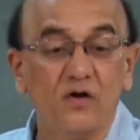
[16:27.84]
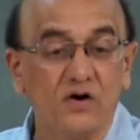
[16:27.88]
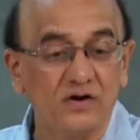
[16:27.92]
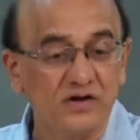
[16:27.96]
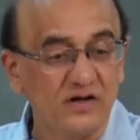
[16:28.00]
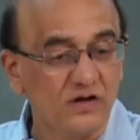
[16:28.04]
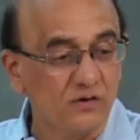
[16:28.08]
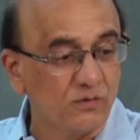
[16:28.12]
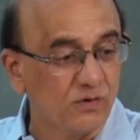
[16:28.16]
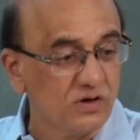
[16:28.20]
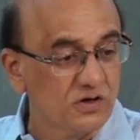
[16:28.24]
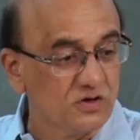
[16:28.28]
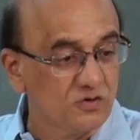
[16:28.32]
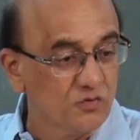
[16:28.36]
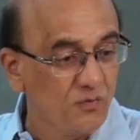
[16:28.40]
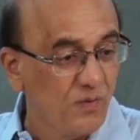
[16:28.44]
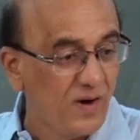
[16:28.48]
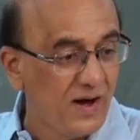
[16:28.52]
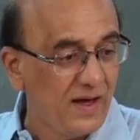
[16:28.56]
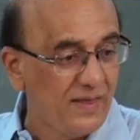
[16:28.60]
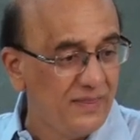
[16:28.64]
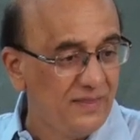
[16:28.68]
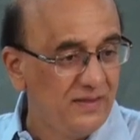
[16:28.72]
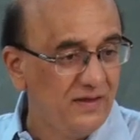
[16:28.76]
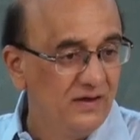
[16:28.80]
not equal to
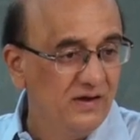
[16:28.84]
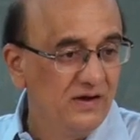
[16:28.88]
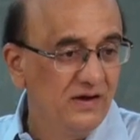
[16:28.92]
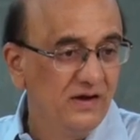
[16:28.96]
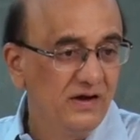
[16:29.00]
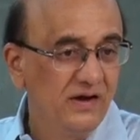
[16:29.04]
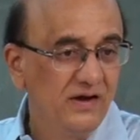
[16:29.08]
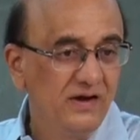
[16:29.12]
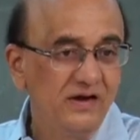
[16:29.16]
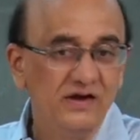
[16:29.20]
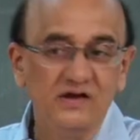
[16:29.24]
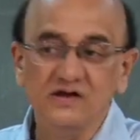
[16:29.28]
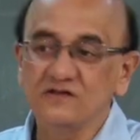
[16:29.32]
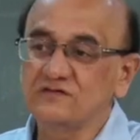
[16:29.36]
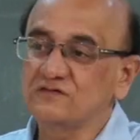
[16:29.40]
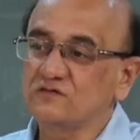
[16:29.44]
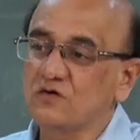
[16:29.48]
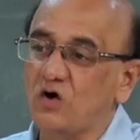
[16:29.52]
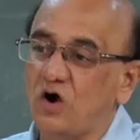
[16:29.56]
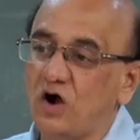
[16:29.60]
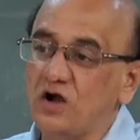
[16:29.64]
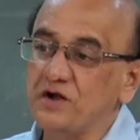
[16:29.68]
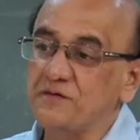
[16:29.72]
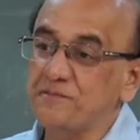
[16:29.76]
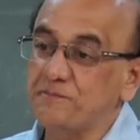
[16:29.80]
1 is
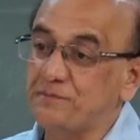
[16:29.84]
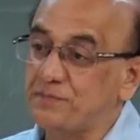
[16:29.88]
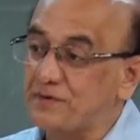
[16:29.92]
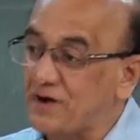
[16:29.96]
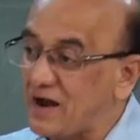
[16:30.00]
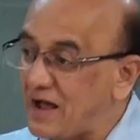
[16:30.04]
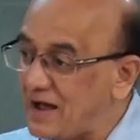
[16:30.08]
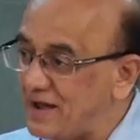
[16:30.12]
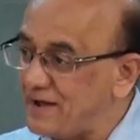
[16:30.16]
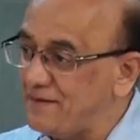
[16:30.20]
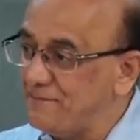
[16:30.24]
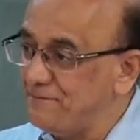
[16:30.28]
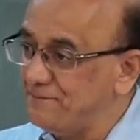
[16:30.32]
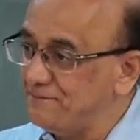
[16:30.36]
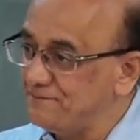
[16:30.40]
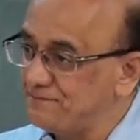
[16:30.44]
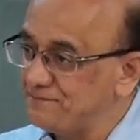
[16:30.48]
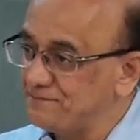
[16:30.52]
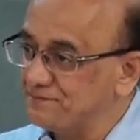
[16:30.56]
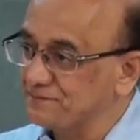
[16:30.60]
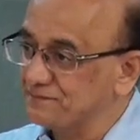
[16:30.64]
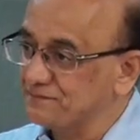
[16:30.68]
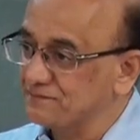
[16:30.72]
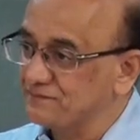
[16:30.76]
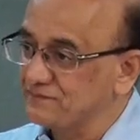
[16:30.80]
called prime
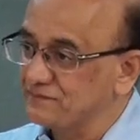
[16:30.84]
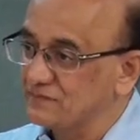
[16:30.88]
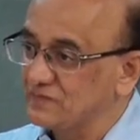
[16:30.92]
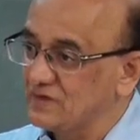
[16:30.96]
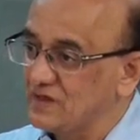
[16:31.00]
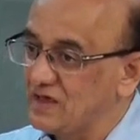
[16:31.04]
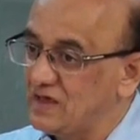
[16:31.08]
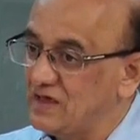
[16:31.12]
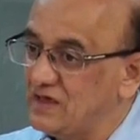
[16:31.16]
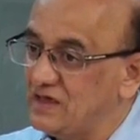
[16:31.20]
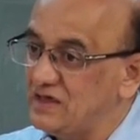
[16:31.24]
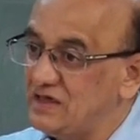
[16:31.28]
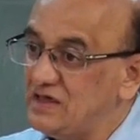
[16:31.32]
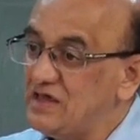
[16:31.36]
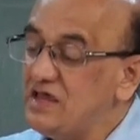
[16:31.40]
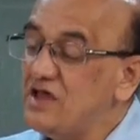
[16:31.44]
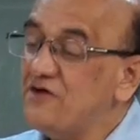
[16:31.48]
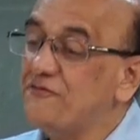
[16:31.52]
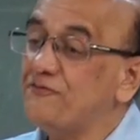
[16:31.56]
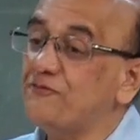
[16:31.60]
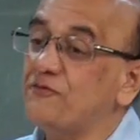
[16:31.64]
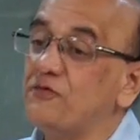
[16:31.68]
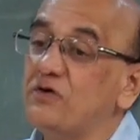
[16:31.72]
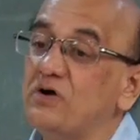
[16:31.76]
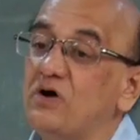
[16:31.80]

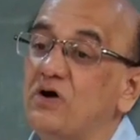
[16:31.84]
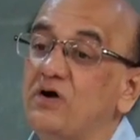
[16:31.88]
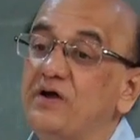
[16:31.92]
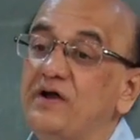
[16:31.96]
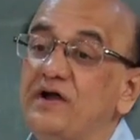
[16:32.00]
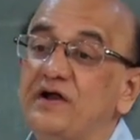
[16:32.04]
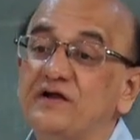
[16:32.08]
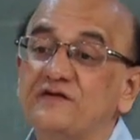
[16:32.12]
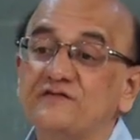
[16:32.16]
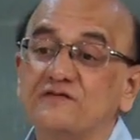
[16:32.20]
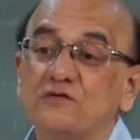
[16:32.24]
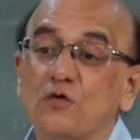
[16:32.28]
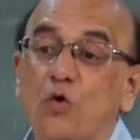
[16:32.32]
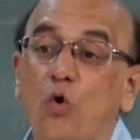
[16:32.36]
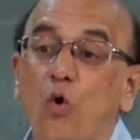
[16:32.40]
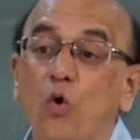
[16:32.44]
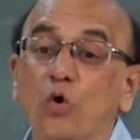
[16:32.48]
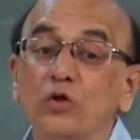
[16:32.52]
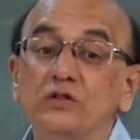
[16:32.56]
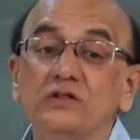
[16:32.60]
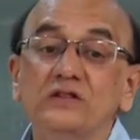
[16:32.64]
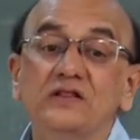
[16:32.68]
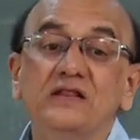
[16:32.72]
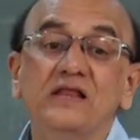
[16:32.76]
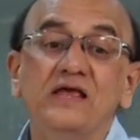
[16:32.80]
if its
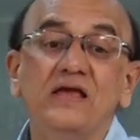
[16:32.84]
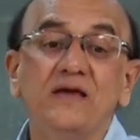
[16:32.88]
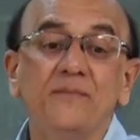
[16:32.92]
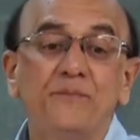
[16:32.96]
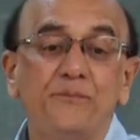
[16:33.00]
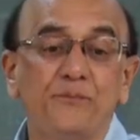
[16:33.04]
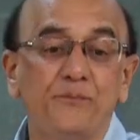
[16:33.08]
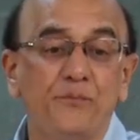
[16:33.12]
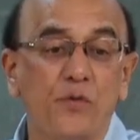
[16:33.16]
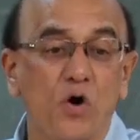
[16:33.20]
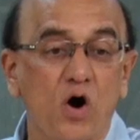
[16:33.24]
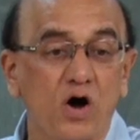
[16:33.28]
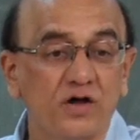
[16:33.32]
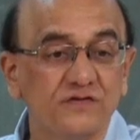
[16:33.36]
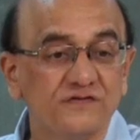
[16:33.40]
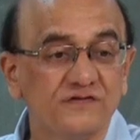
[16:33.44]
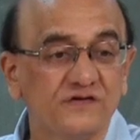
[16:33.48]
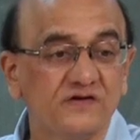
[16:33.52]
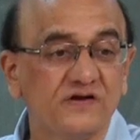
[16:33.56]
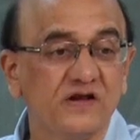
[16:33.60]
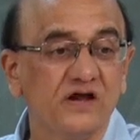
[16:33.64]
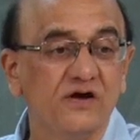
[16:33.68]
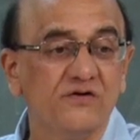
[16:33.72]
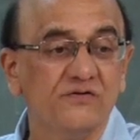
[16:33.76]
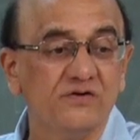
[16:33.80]
only
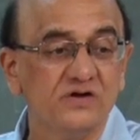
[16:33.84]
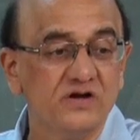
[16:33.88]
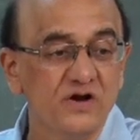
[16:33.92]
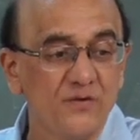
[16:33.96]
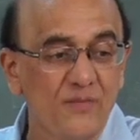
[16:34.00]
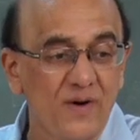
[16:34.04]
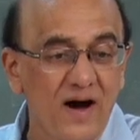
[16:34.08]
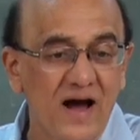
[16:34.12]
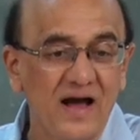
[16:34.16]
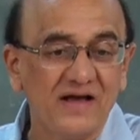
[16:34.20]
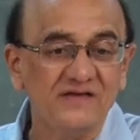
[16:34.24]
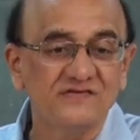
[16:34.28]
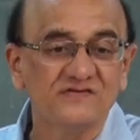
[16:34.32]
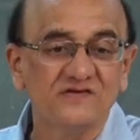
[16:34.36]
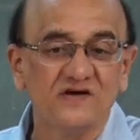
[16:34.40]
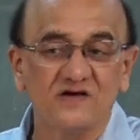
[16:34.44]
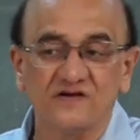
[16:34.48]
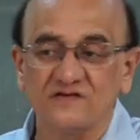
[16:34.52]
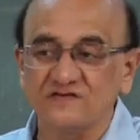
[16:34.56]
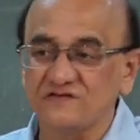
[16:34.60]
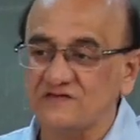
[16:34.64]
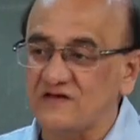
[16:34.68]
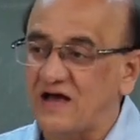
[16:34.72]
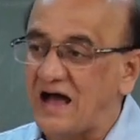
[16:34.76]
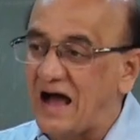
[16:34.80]
positive
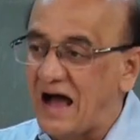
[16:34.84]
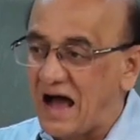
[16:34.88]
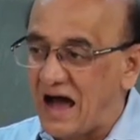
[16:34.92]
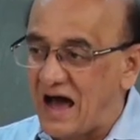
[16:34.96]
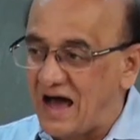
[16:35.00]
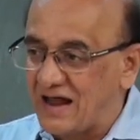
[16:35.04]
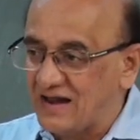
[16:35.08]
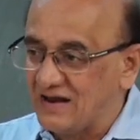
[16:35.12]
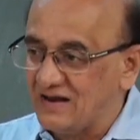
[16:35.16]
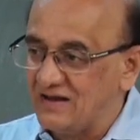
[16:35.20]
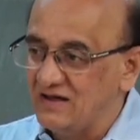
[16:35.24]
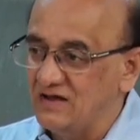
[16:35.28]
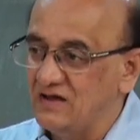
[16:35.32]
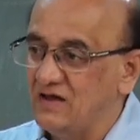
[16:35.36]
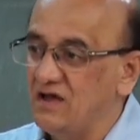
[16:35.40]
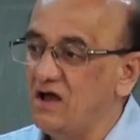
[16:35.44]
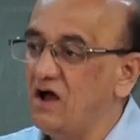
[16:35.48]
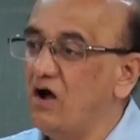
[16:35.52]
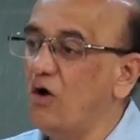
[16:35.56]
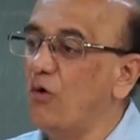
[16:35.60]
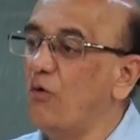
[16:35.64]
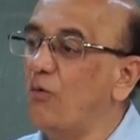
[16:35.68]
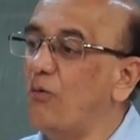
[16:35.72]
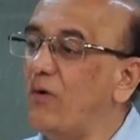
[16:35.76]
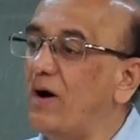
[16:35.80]
divisors are
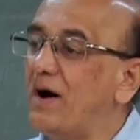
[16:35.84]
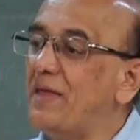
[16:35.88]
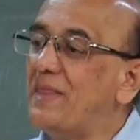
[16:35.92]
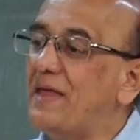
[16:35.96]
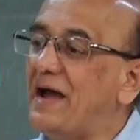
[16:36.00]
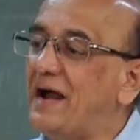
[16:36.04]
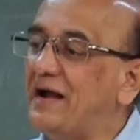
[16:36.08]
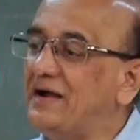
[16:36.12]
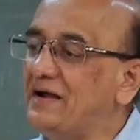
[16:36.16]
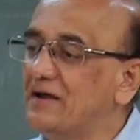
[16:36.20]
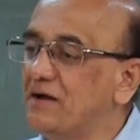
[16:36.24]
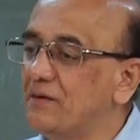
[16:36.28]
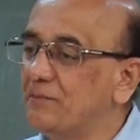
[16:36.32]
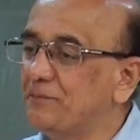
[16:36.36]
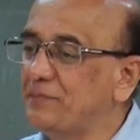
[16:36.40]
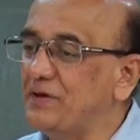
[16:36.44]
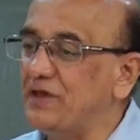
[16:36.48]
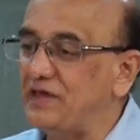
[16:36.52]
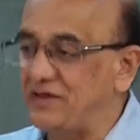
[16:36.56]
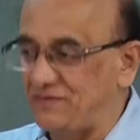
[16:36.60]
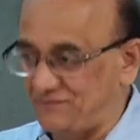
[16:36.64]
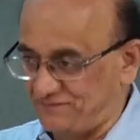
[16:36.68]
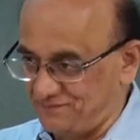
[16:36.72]
1 and p